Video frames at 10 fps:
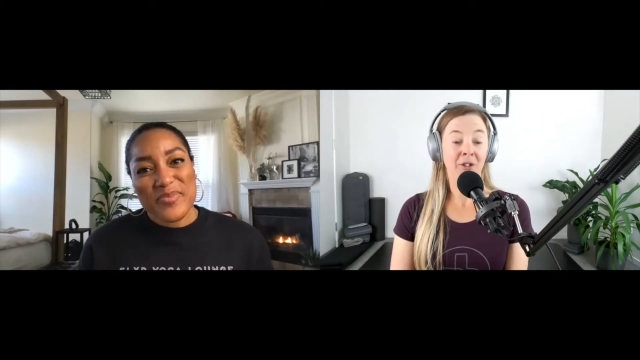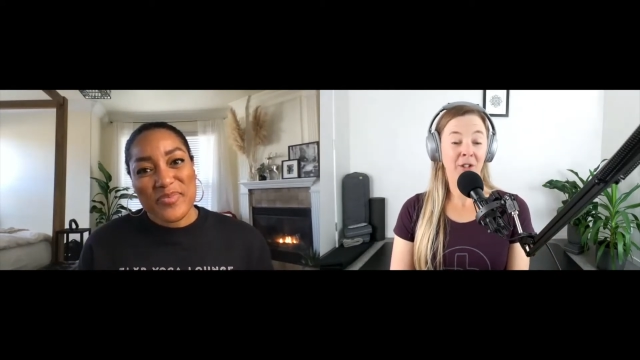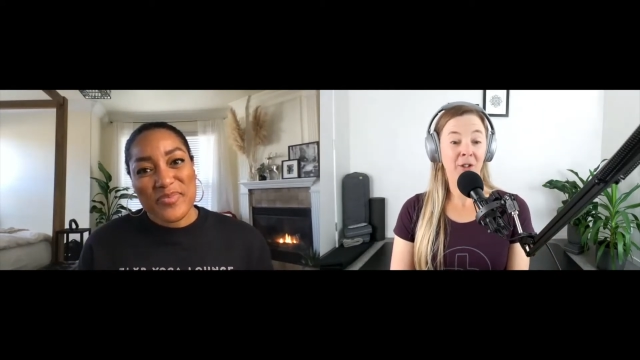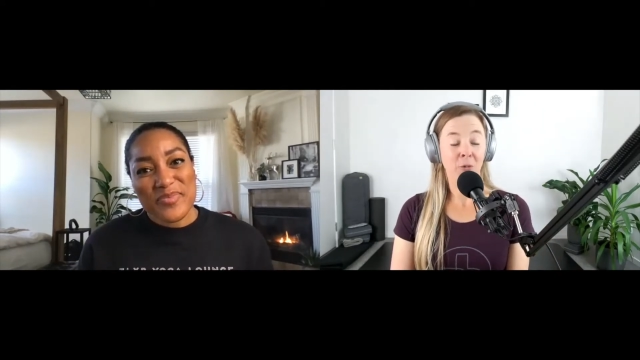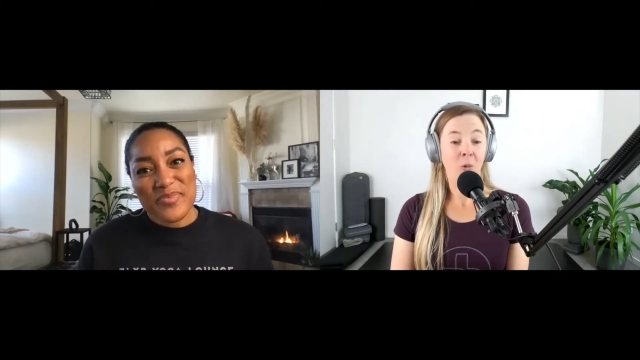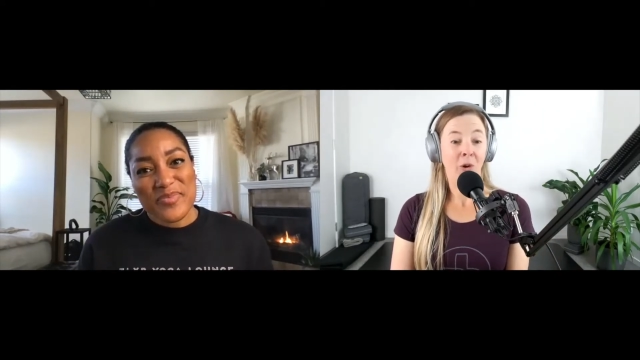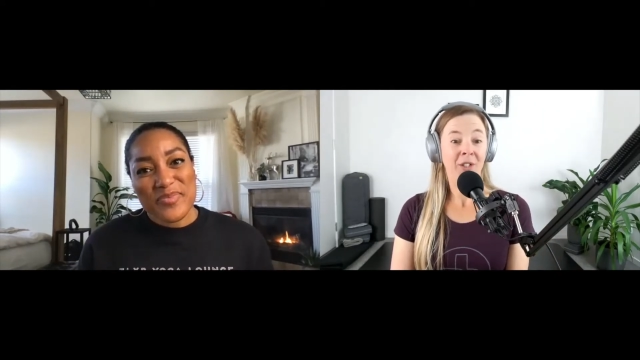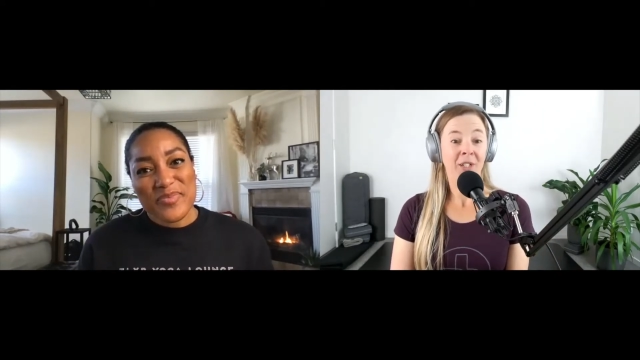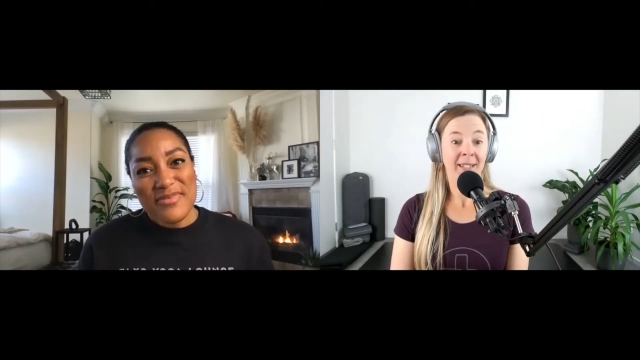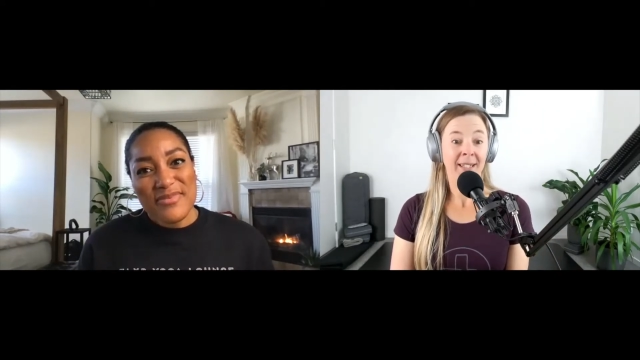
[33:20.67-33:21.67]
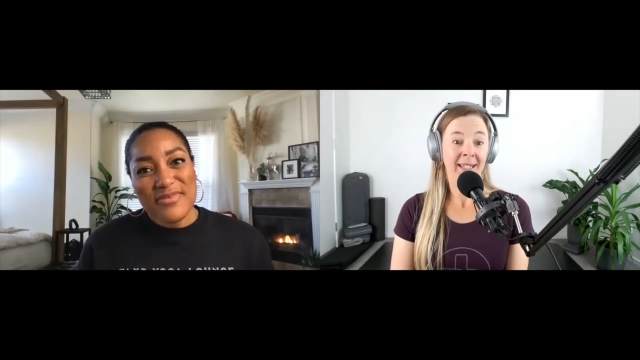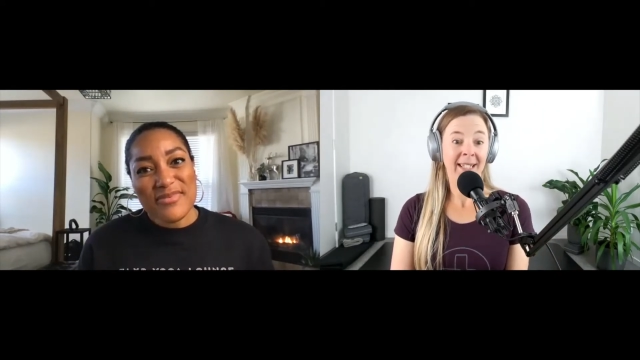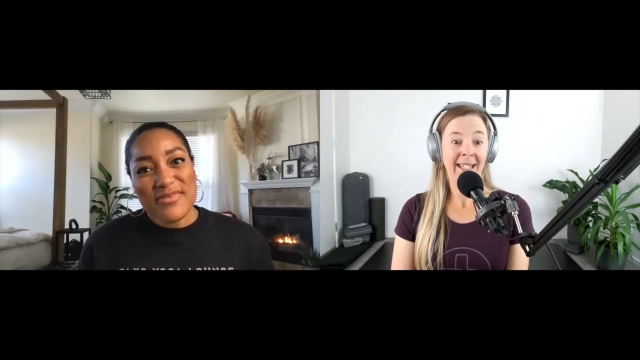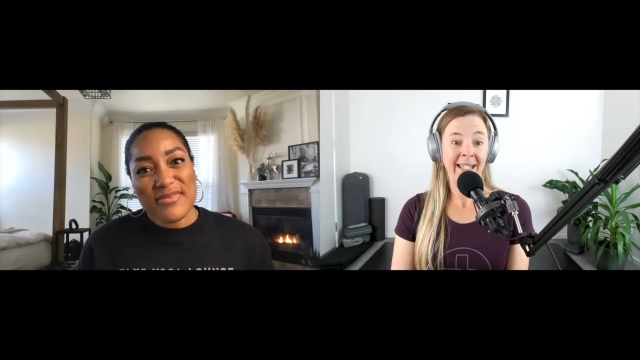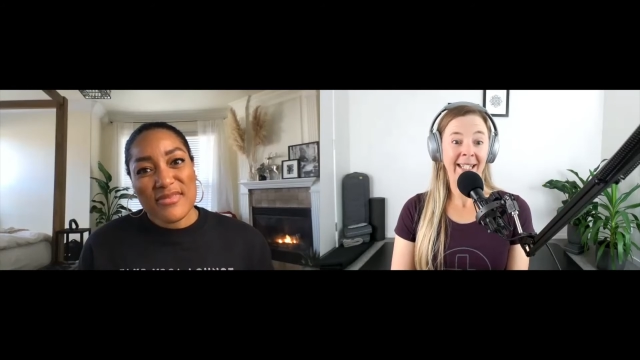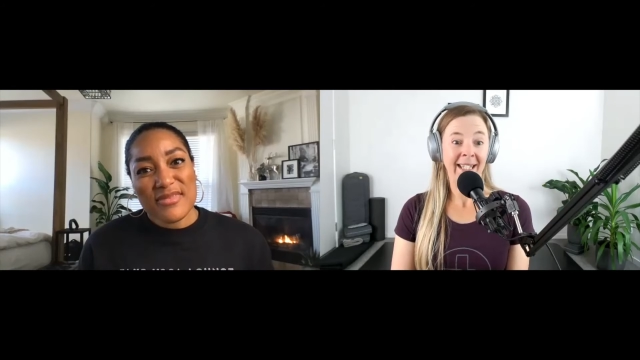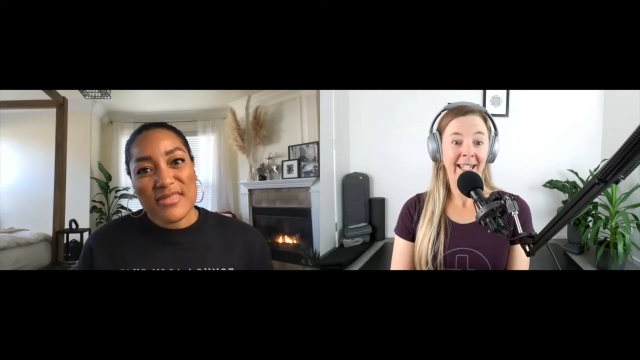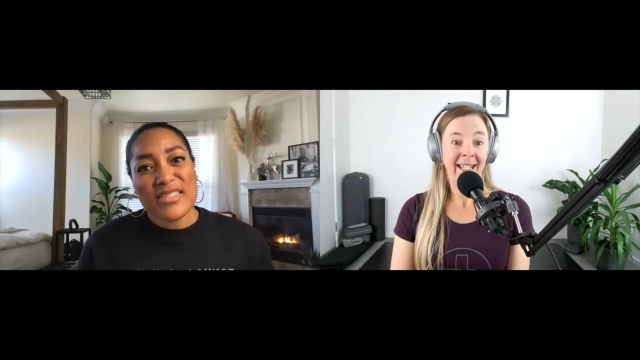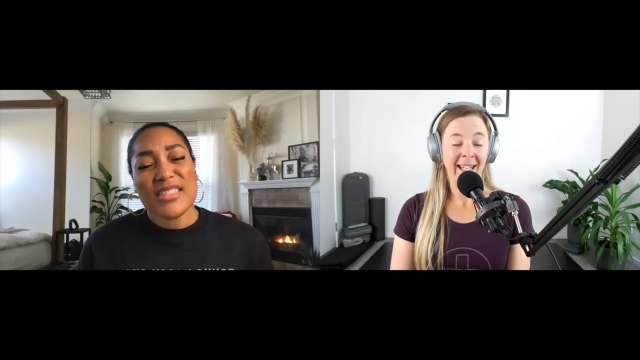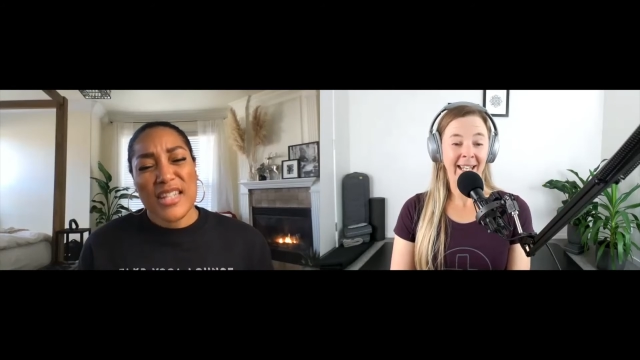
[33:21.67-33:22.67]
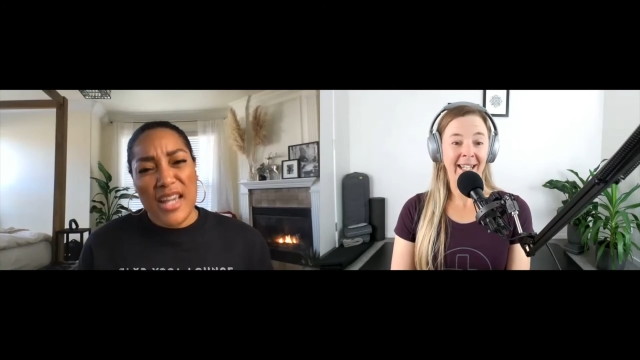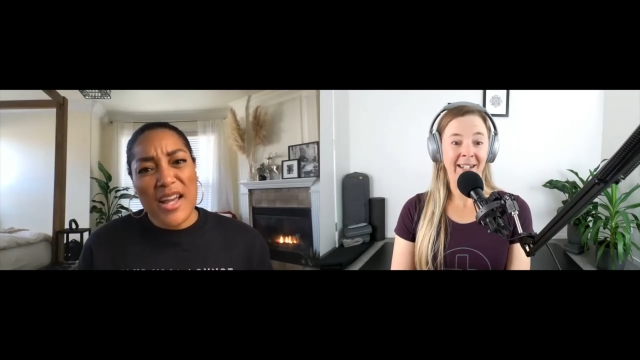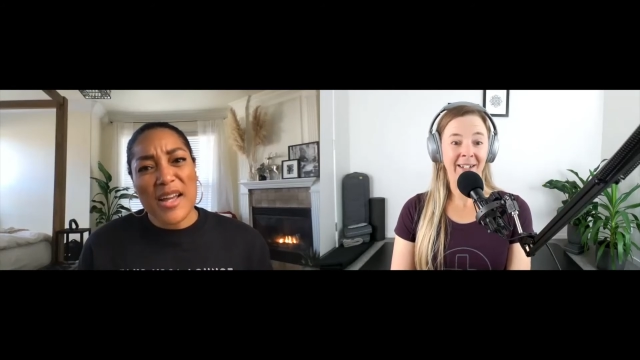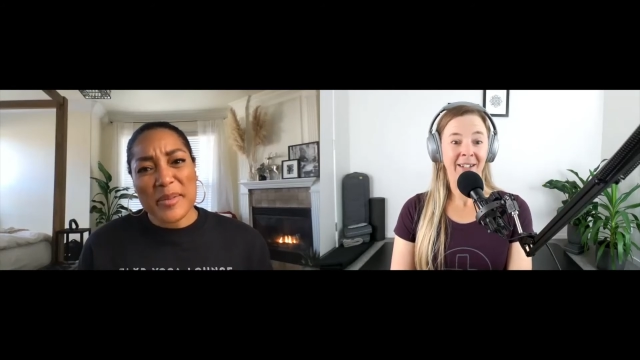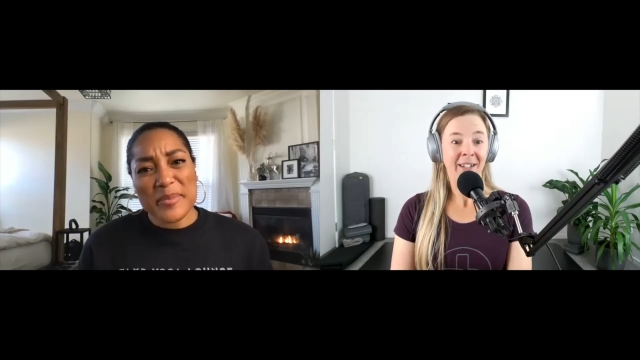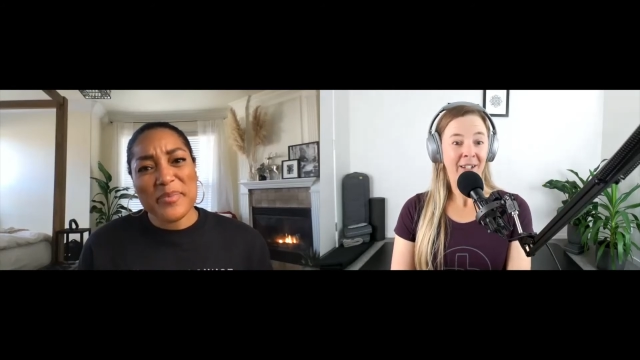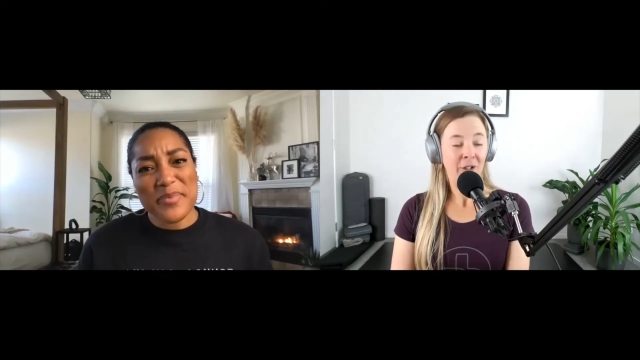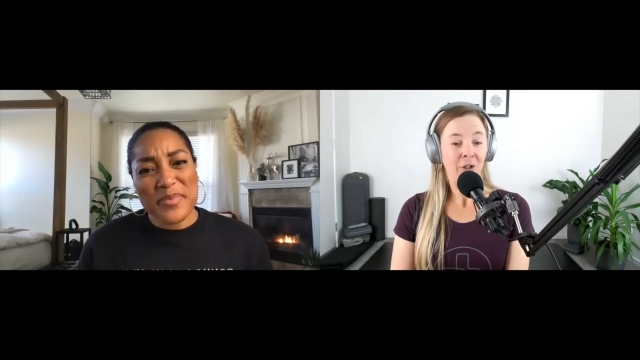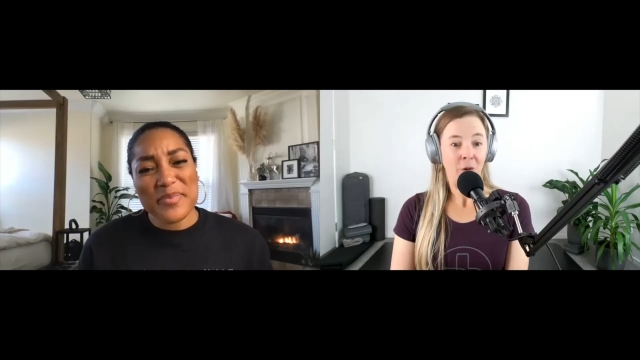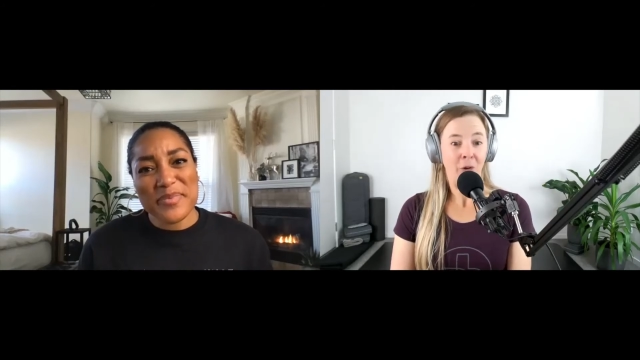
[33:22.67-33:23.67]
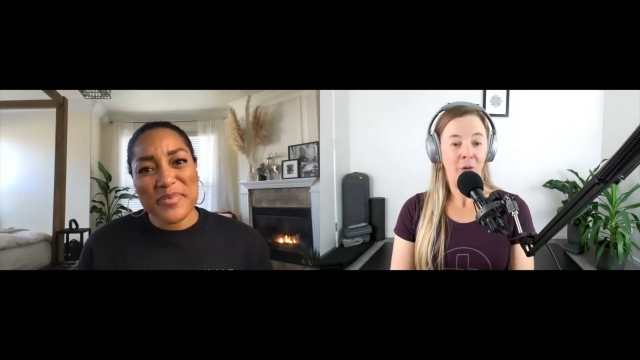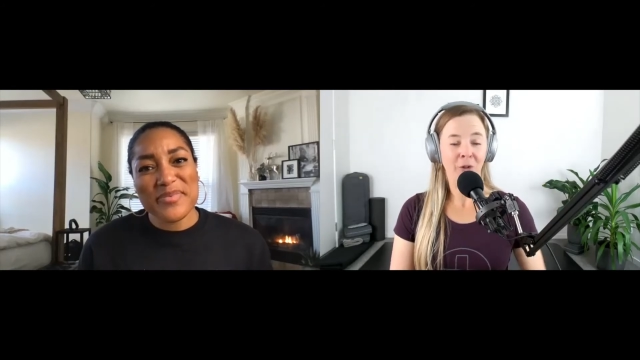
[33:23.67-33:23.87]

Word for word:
Speaker 1: that you wanted to see in yeah. your own